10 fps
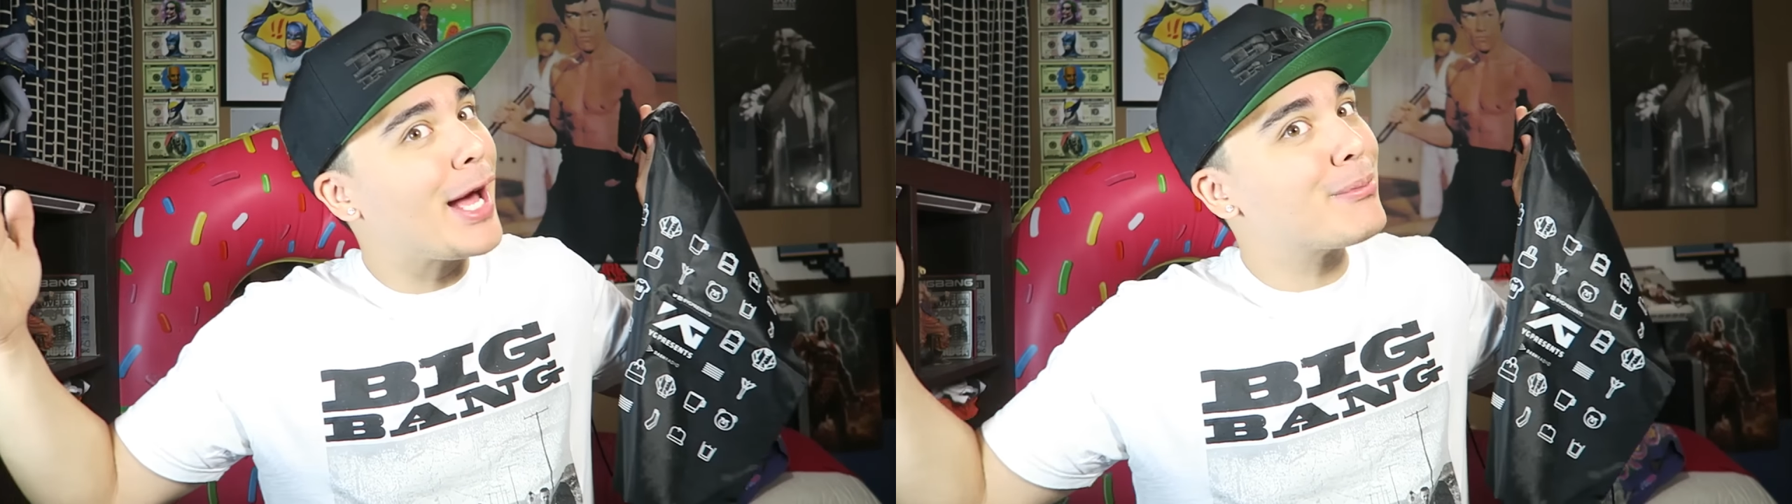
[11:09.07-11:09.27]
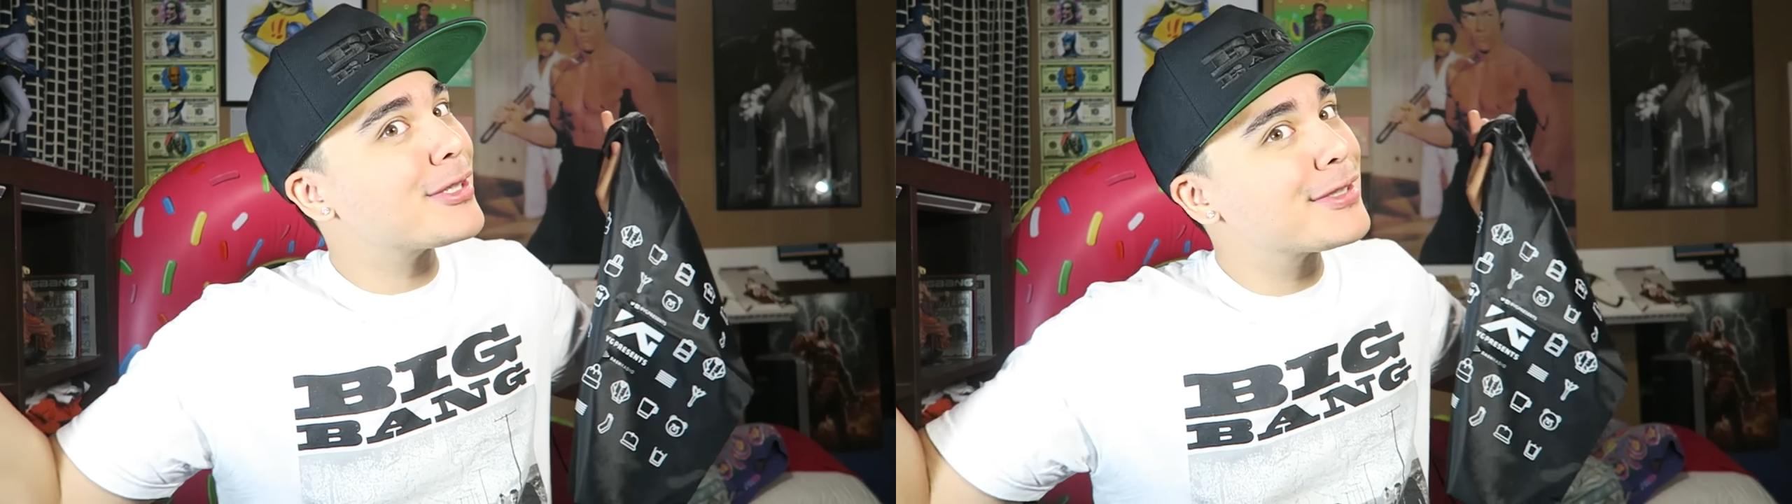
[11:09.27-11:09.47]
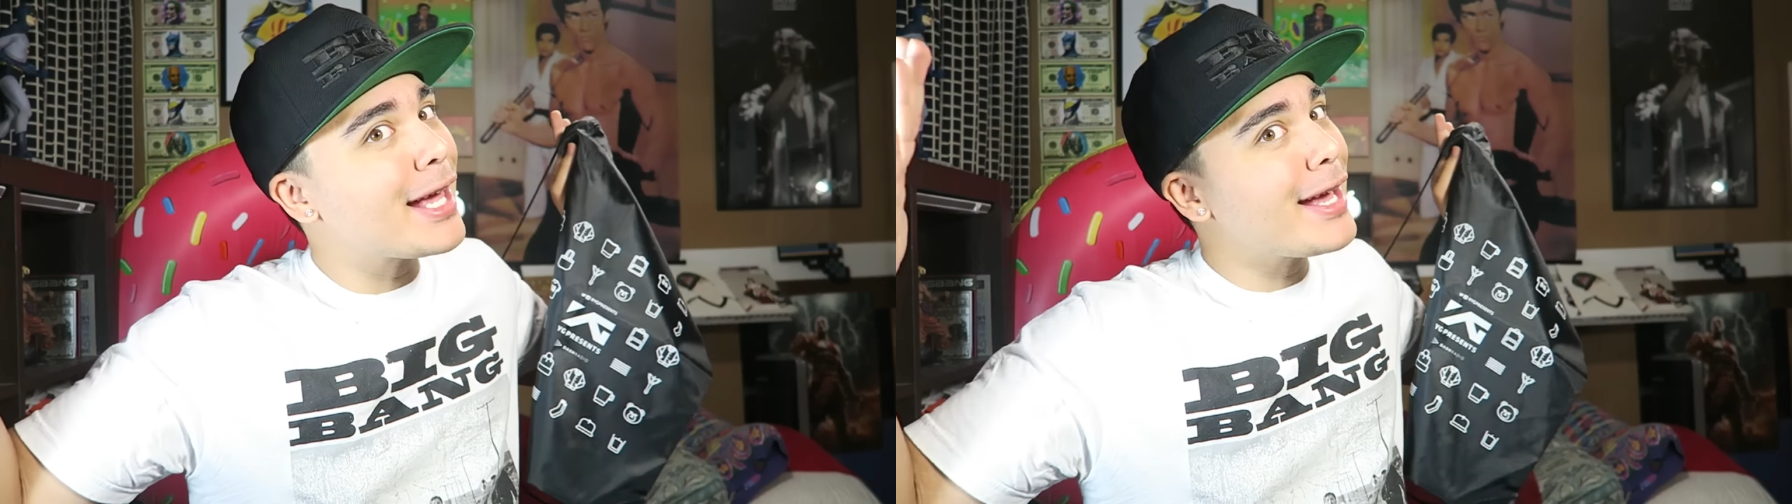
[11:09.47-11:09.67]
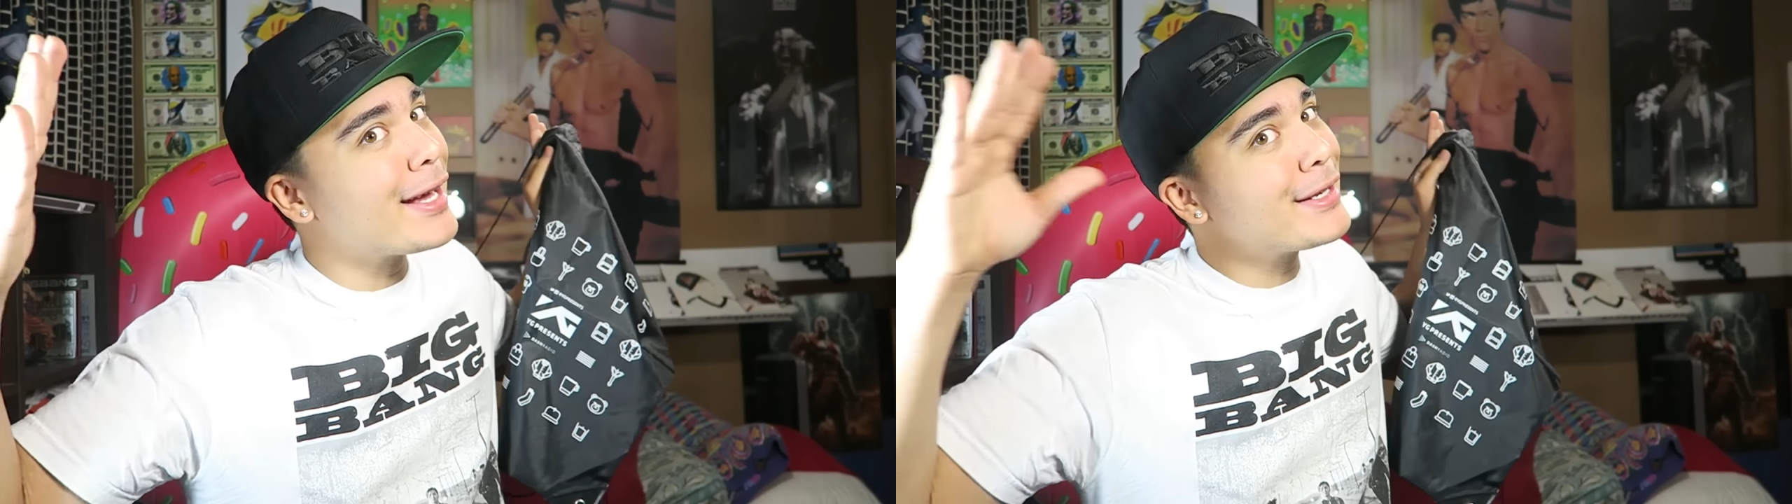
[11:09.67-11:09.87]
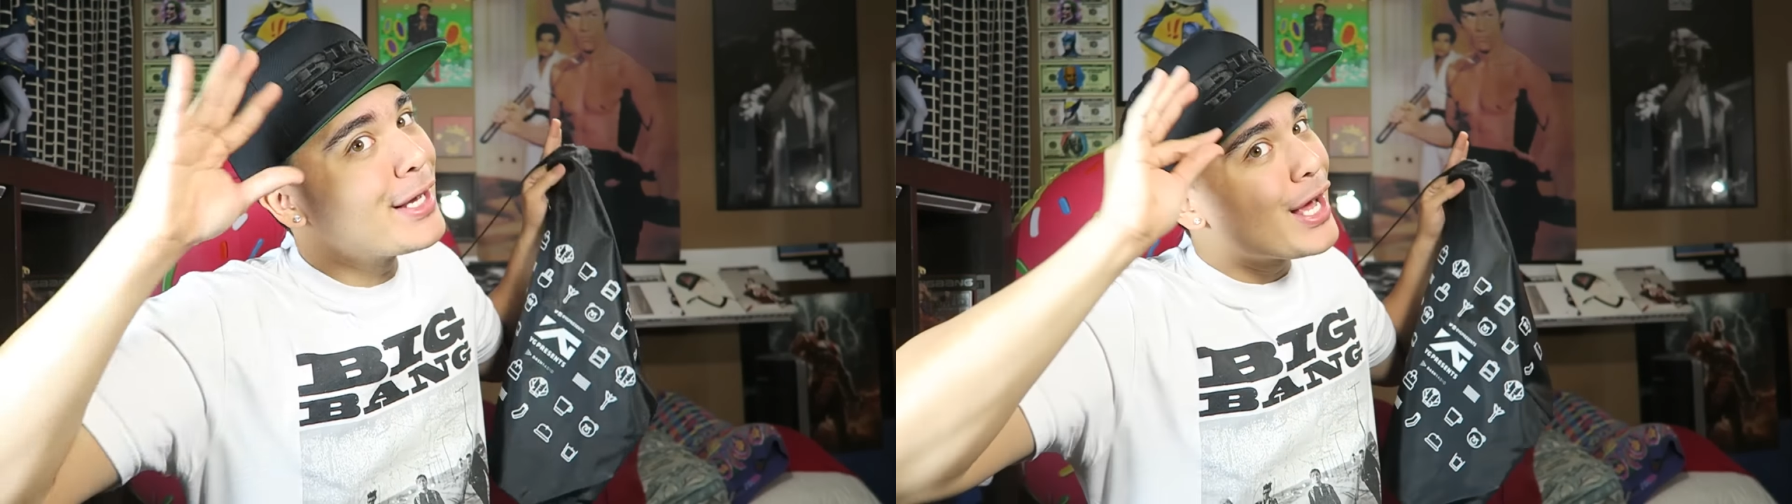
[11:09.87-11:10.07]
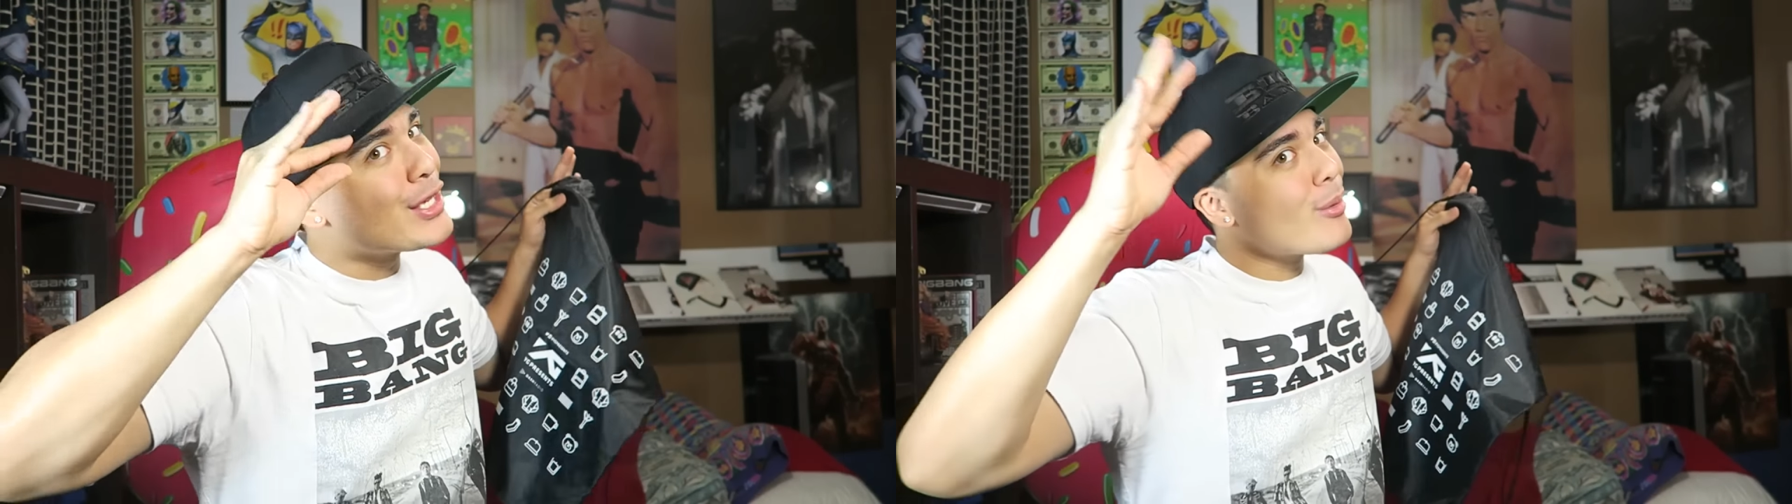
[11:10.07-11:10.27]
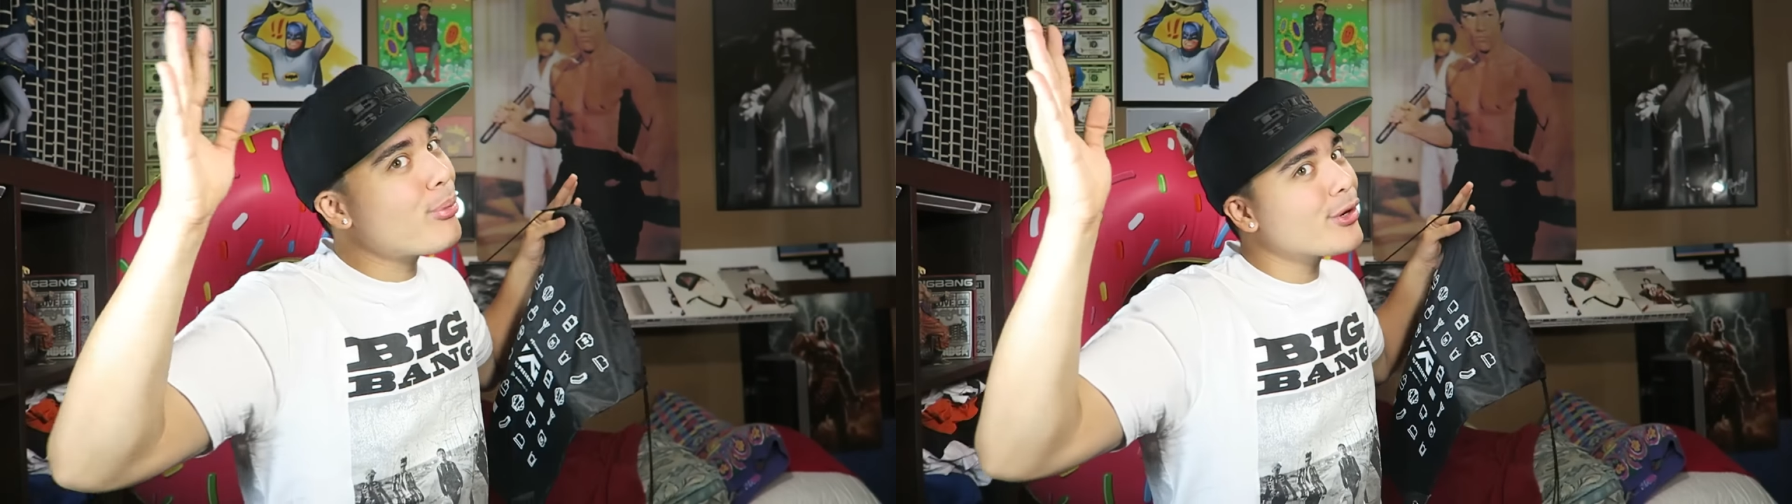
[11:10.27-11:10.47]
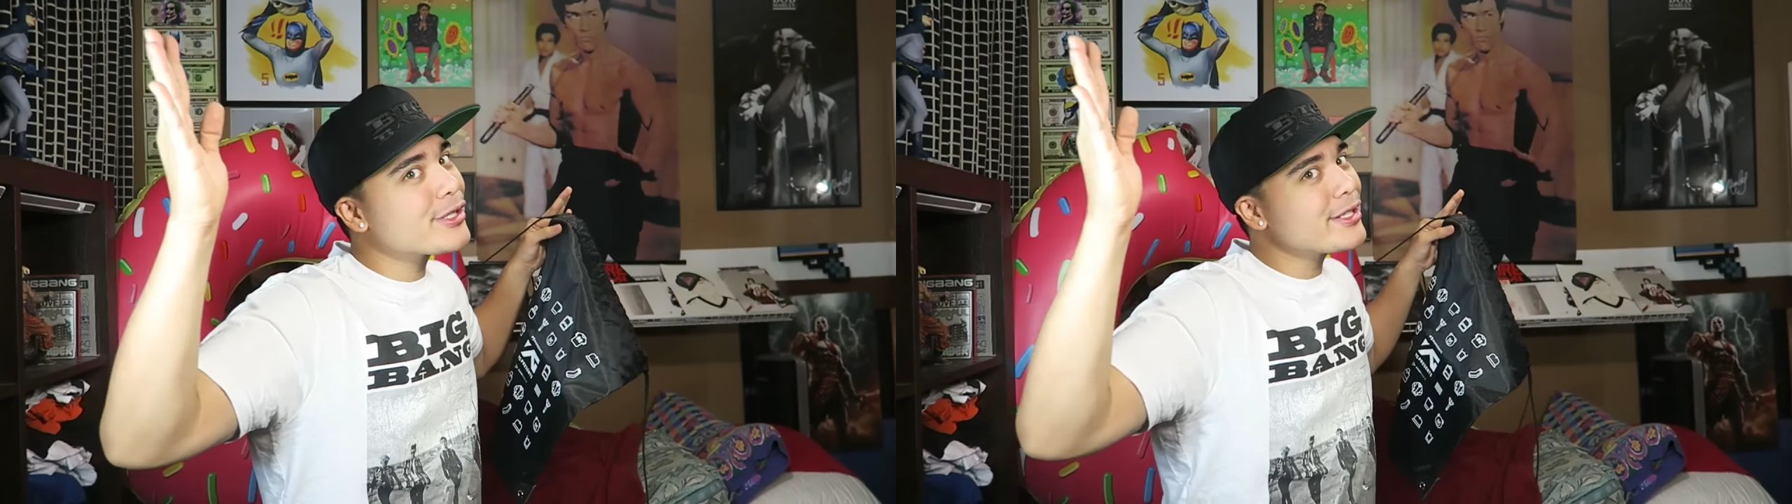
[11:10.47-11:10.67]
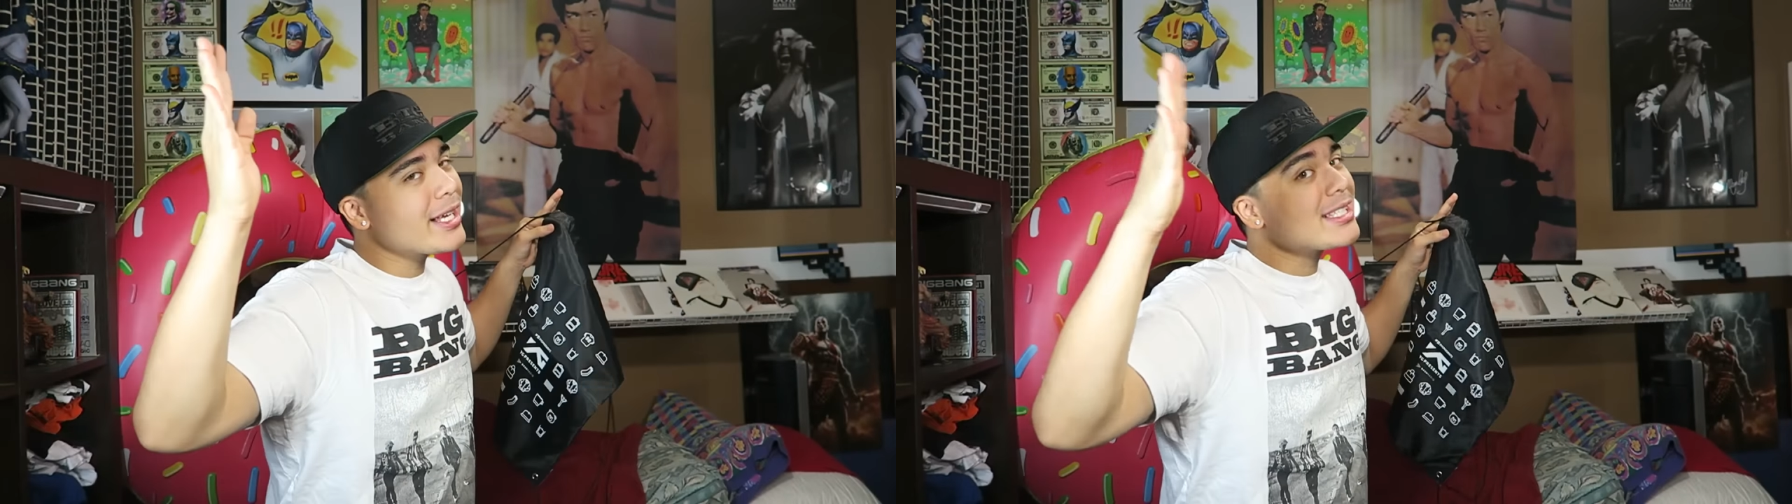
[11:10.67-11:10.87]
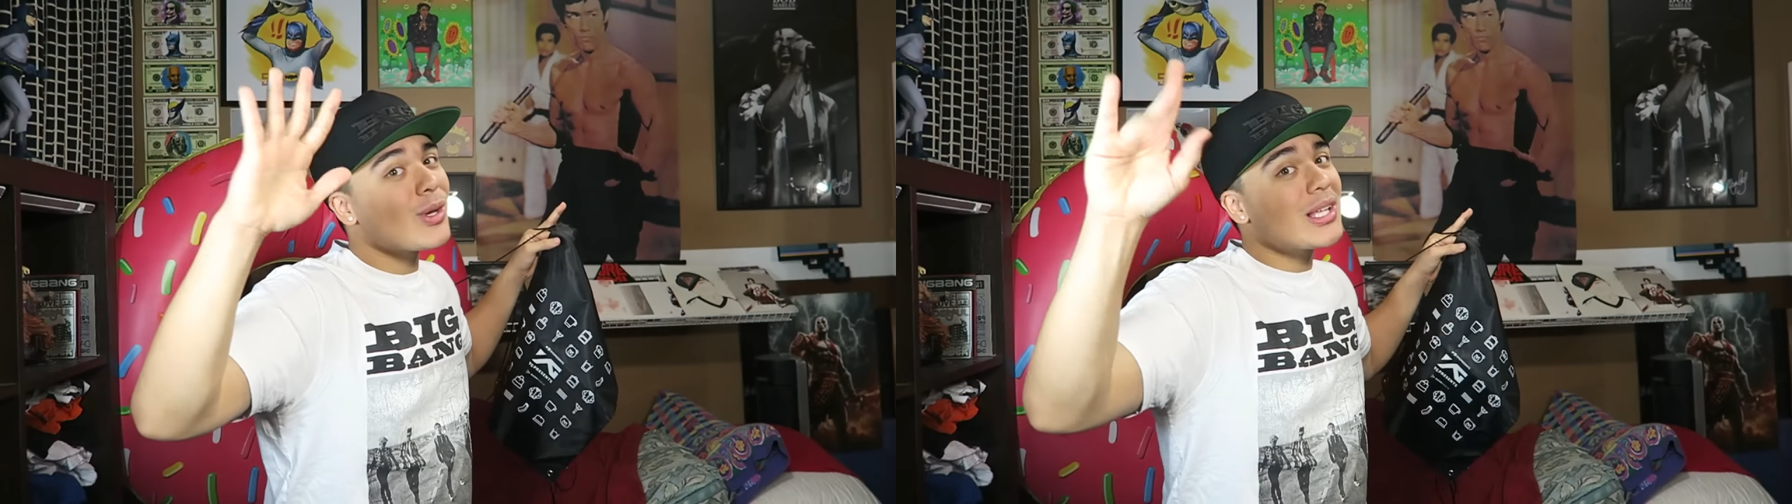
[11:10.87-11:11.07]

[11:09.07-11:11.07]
I'm just saying, your boy's connected.